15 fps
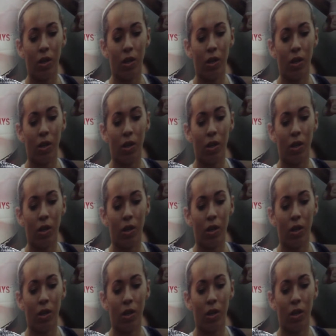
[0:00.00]

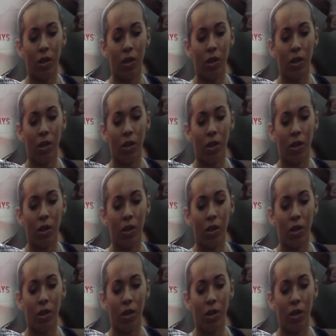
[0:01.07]

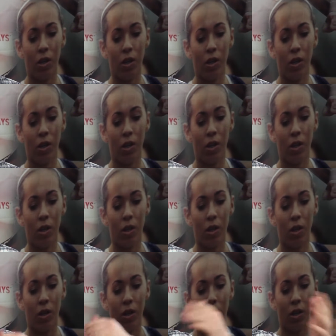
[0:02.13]

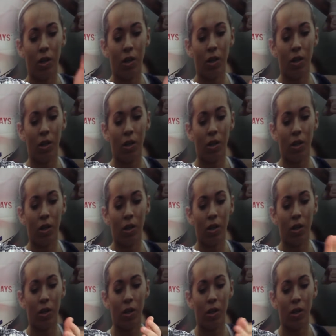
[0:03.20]

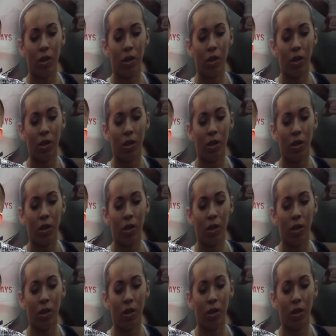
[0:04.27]

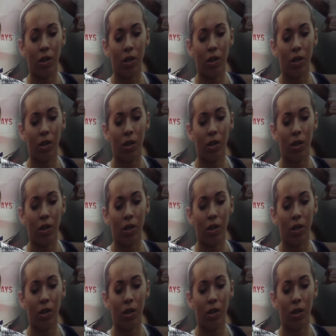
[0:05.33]
This person isn't speaking.